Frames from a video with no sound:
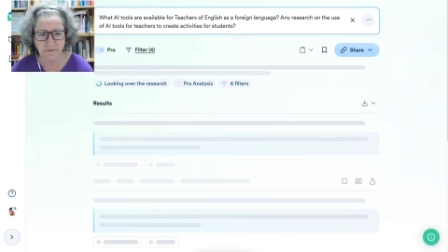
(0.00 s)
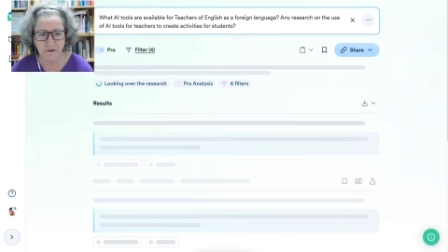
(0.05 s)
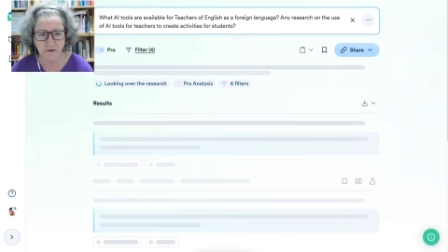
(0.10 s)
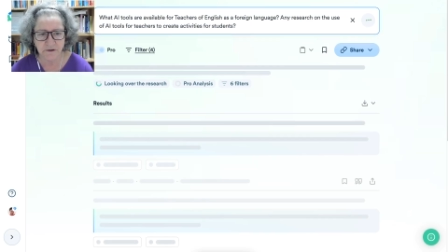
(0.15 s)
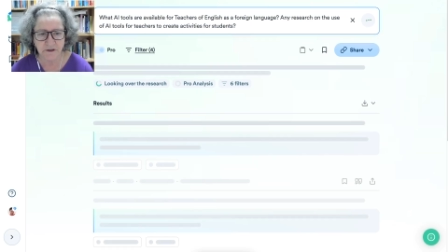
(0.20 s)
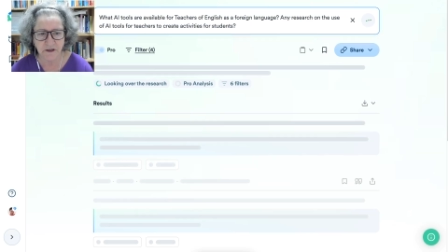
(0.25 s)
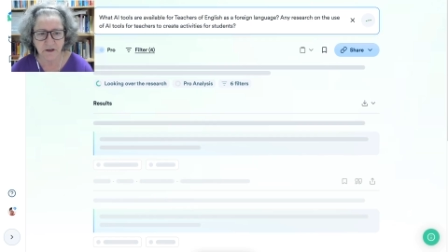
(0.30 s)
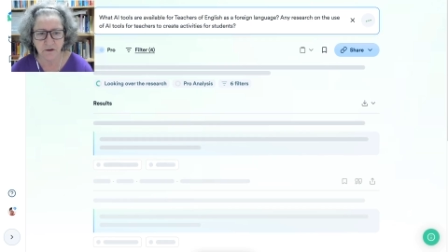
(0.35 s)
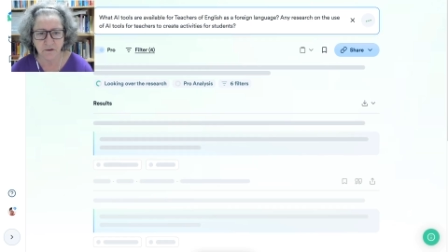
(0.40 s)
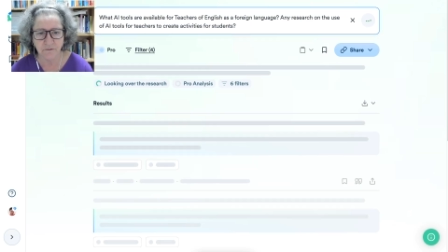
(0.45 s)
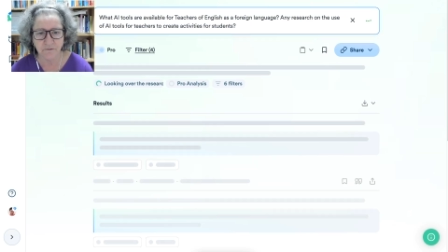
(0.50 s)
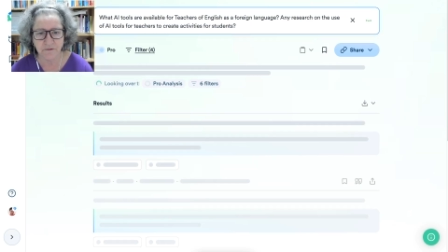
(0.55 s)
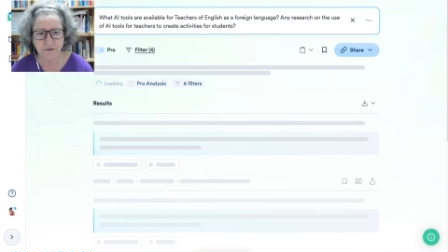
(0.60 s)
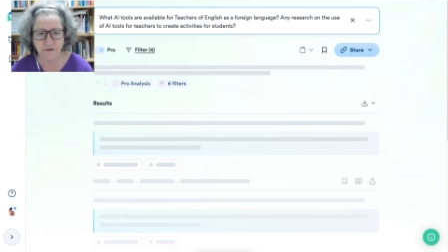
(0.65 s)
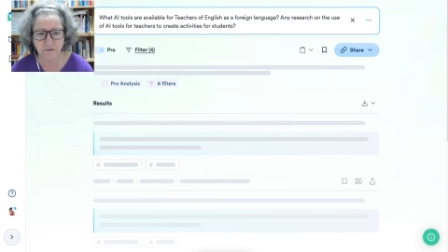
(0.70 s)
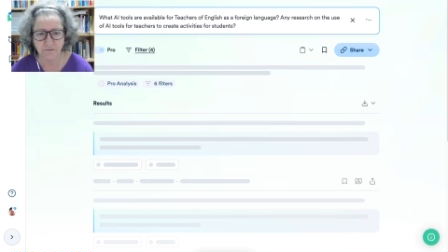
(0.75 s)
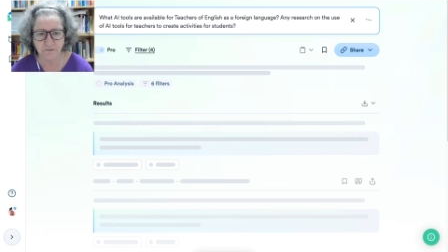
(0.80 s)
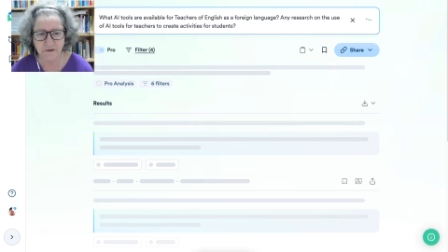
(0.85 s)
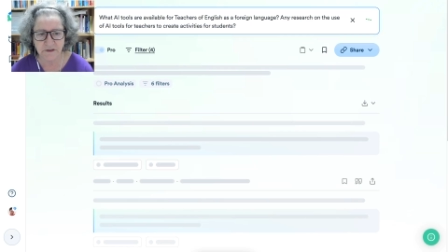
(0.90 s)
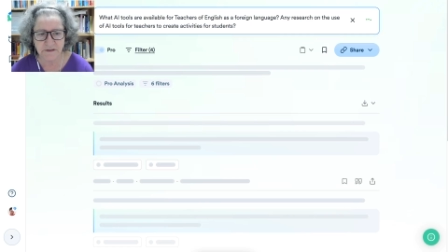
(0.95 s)
looking over
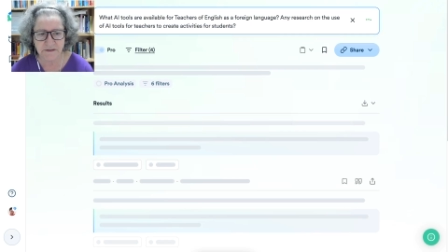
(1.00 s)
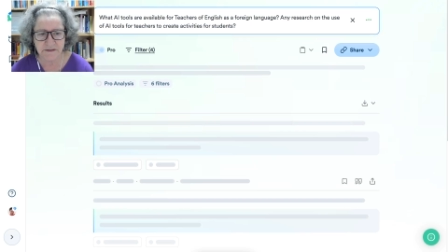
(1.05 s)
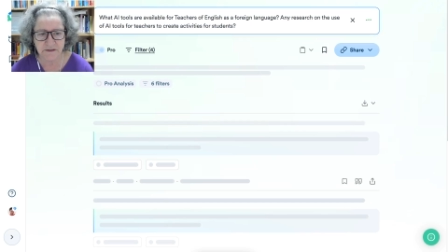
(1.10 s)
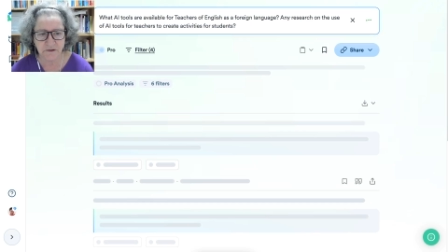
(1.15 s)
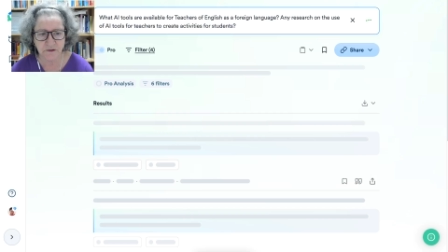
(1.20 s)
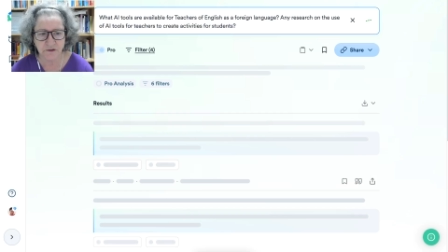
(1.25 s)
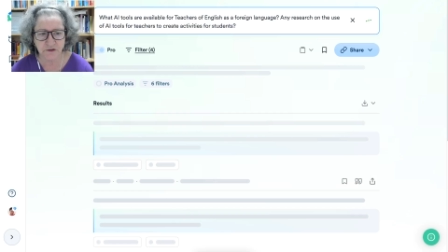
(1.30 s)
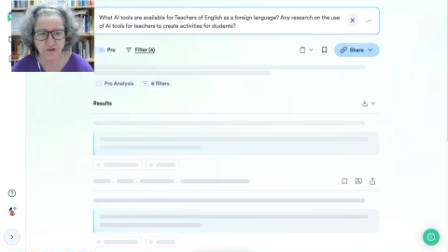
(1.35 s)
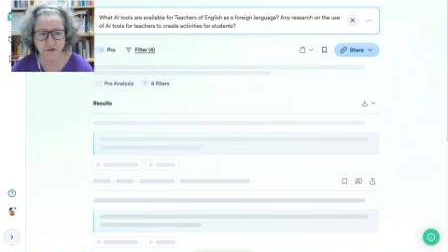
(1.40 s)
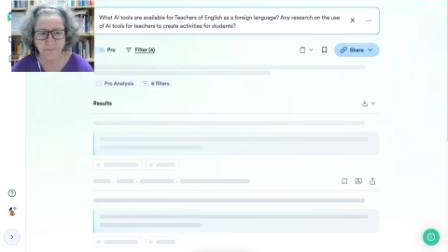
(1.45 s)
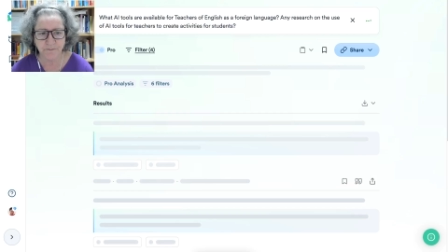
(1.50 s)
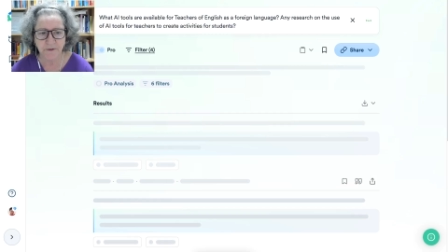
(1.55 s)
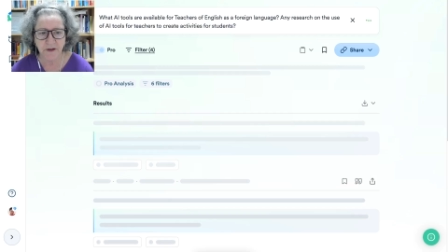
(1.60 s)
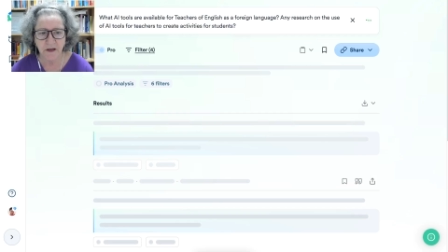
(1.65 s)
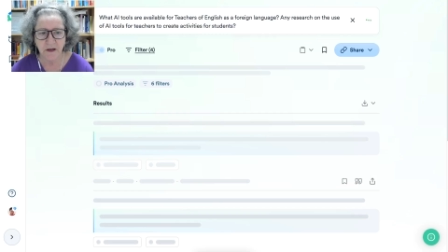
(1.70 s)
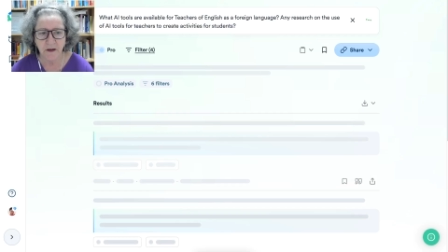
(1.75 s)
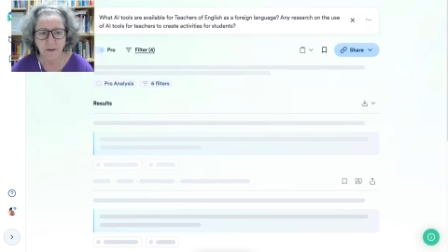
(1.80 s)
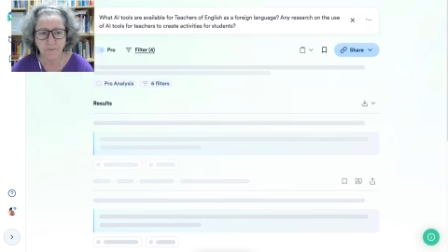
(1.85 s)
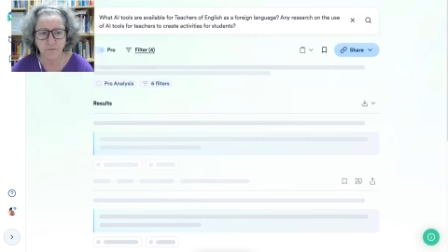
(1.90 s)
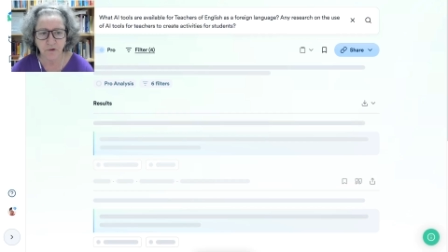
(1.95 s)
the research.
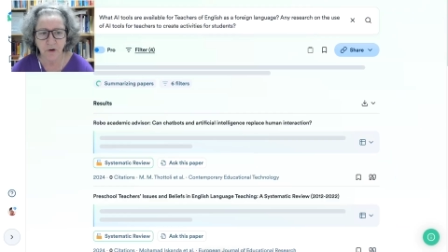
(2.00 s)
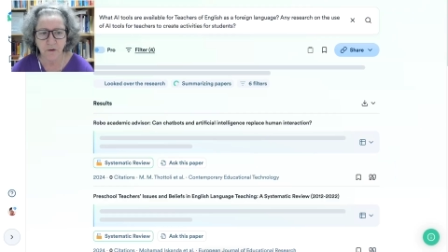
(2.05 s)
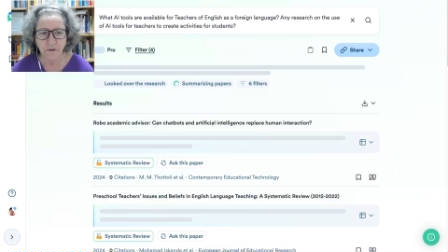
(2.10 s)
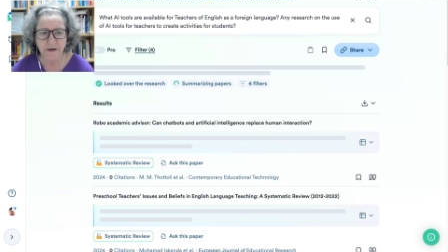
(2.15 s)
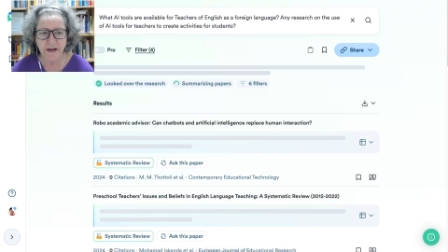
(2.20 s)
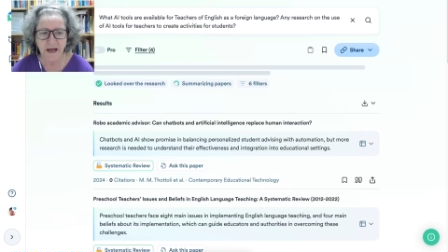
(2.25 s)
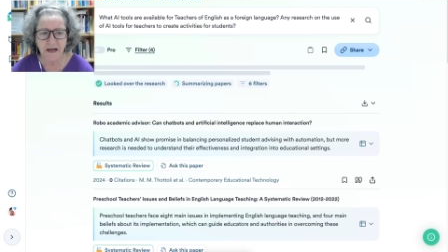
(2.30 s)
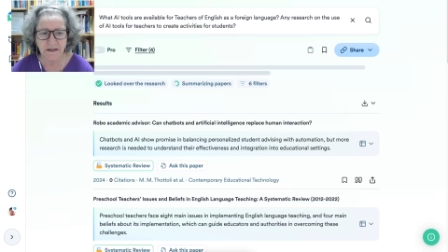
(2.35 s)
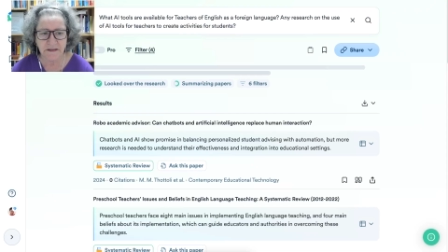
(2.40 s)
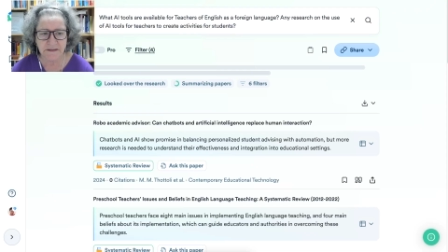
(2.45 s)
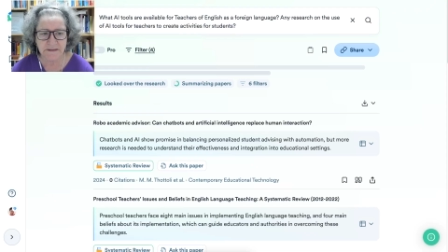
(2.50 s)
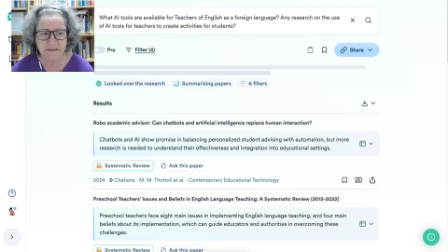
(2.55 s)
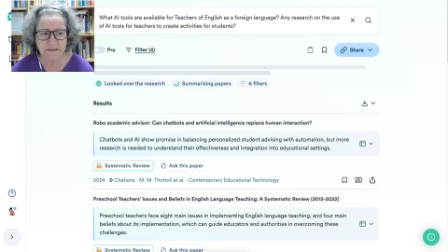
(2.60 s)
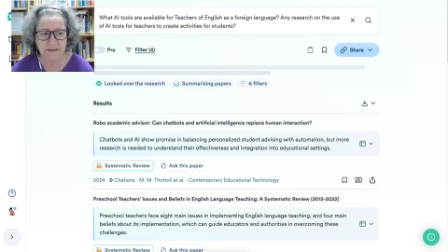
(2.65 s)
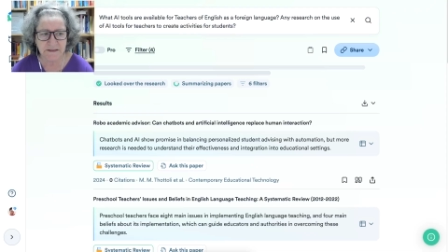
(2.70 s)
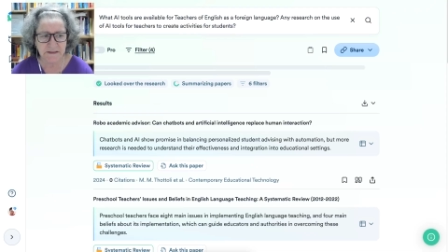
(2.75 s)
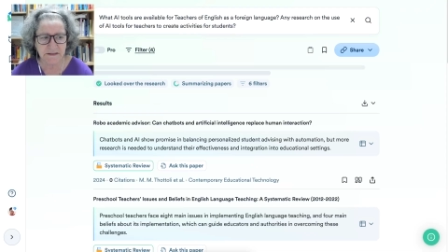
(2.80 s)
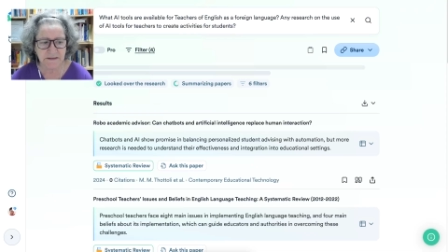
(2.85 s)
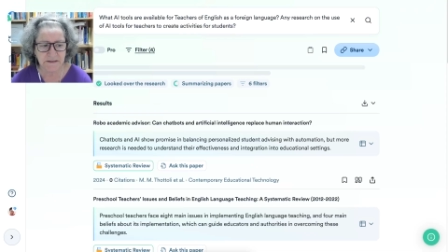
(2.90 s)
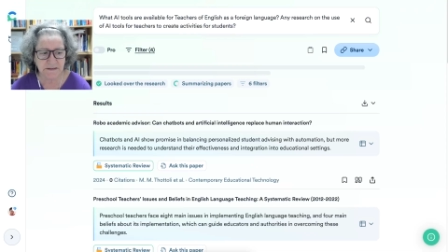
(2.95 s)

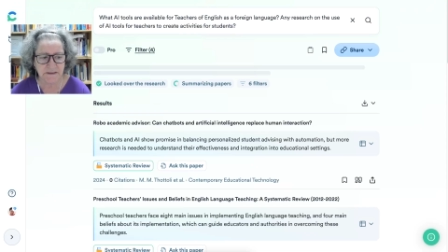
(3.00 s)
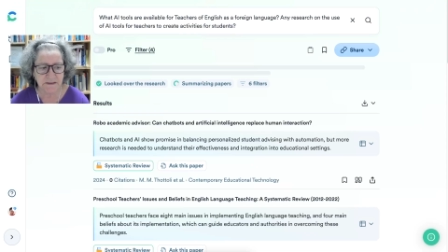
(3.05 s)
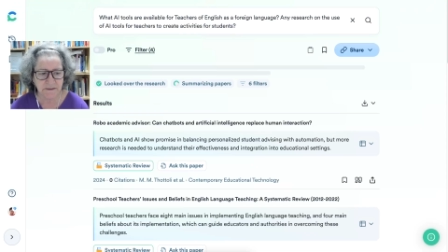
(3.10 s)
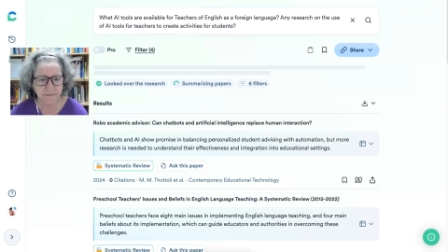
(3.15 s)
Pro-analysis,